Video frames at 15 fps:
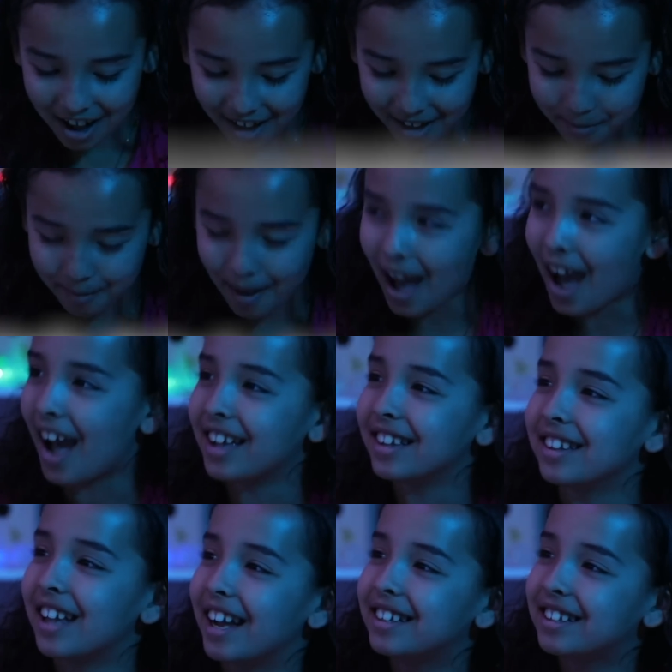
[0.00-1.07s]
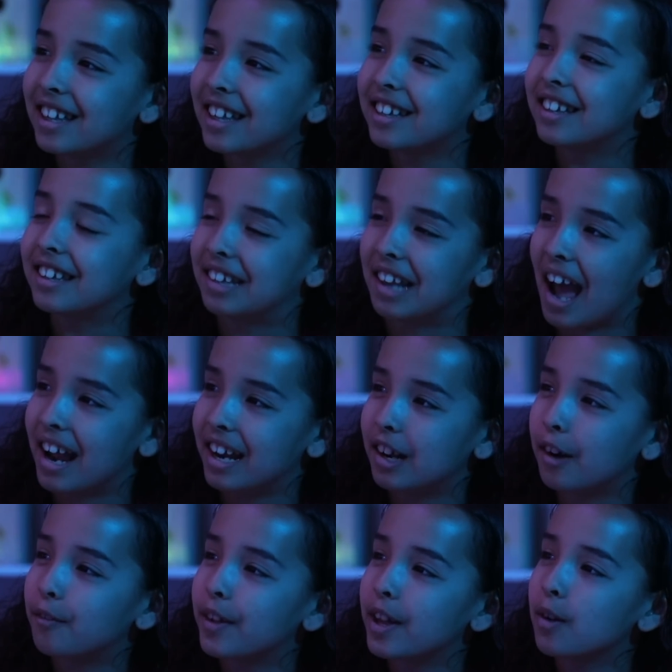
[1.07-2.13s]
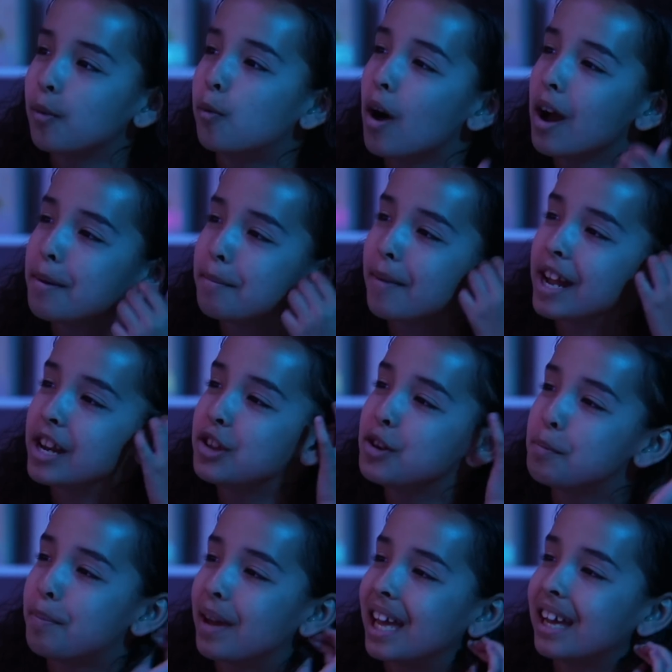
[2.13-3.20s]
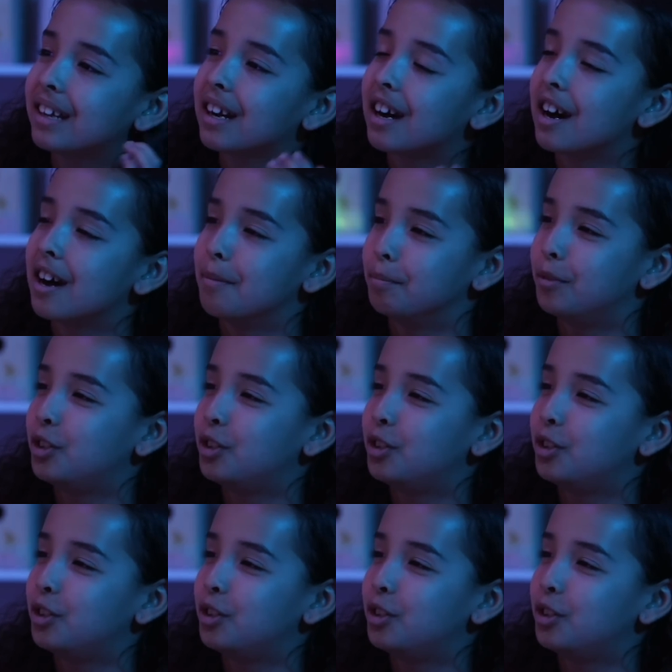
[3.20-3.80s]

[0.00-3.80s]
um, I like the design of it. What made you pick um,